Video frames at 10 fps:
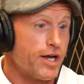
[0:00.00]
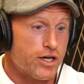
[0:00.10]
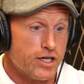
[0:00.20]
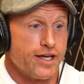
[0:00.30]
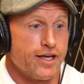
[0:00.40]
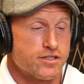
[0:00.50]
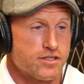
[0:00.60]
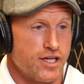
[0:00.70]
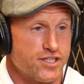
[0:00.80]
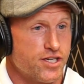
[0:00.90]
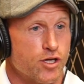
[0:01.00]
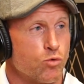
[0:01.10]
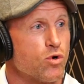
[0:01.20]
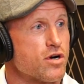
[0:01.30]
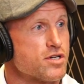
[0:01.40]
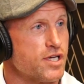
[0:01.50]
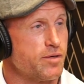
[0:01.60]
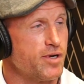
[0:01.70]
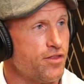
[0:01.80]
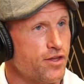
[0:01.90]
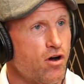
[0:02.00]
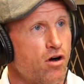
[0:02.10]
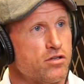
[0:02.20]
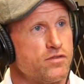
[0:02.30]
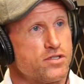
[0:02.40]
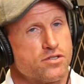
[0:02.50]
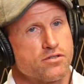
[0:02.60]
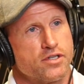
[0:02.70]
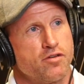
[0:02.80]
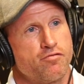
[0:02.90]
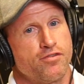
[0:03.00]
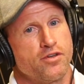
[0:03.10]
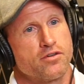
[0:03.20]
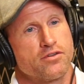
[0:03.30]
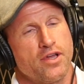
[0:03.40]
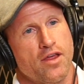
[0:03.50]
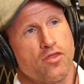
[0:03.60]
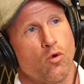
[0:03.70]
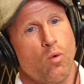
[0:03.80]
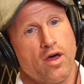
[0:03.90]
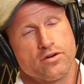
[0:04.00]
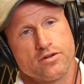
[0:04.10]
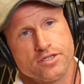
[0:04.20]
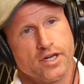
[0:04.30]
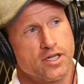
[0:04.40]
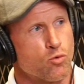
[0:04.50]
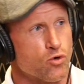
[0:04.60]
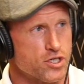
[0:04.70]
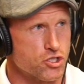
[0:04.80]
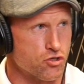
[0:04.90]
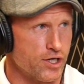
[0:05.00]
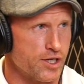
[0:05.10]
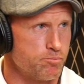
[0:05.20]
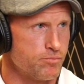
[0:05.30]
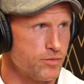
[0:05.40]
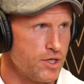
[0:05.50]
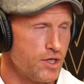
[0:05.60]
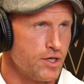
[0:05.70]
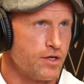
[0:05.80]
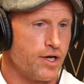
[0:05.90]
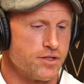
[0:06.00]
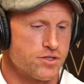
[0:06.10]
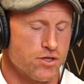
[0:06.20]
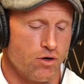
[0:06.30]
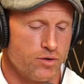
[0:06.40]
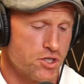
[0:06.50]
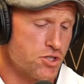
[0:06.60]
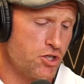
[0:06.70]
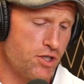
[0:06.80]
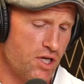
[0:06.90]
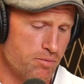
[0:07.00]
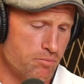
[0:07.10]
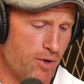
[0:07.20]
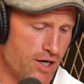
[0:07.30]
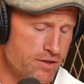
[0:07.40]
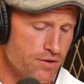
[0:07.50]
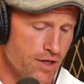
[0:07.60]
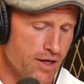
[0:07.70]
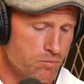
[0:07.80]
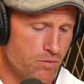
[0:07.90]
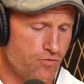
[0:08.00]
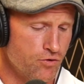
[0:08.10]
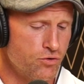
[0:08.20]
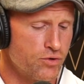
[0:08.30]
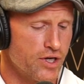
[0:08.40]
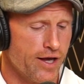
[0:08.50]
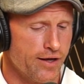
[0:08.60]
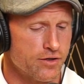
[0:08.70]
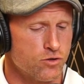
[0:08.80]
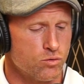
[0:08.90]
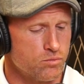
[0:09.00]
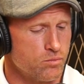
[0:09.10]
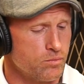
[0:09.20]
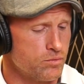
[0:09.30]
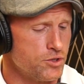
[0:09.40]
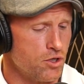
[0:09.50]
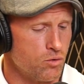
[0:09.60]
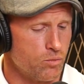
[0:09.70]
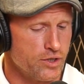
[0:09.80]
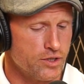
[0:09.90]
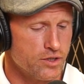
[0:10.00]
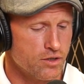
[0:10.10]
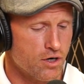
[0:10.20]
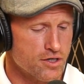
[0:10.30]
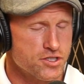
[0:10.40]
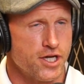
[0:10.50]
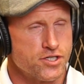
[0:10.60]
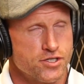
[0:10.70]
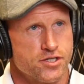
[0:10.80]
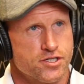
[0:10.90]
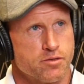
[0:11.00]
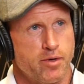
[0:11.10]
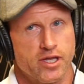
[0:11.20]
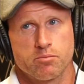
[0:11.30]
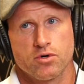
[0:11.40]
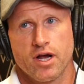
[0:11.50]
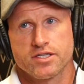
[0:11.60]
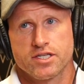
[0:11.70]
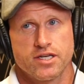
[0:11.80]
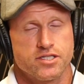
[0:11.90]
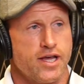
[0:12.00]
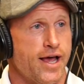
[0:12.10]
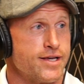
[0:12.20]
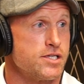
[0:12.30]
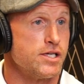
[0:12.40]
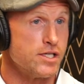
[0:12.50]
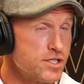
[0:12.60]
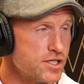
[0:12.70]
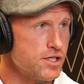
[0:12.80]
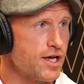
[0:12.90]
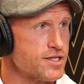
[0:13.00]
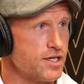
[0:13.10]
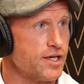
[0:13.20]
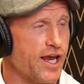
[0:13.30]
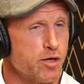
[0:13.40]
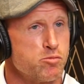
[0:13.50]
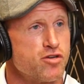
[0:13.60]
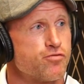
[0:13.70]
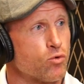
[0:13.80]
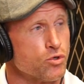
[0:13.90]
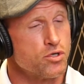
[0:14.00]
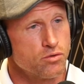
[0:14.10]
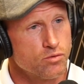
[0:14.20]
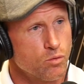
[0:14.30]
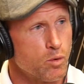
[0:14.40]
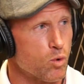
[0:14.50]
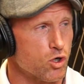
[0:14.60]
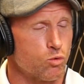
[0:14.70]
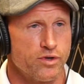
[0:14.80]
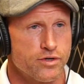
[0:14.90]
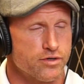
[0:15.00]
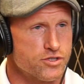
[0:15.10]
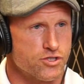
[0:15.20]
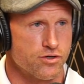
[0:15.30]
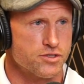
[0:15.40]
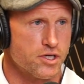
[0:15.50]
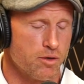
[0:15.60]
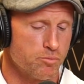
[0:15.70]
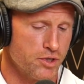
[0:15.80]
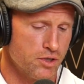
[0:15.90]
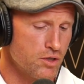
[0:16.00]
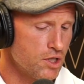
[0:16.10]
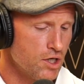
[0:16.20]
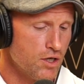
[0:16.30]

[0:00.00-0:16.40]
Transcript: I agree. It's it's getting worse. I mean, I think all of us can feel that the weather is getting more extreme. And so it's just good to keep in mind that if you do get hail, you know, we our intention is to make the process as easy as it can be for you. We work with your insurance company.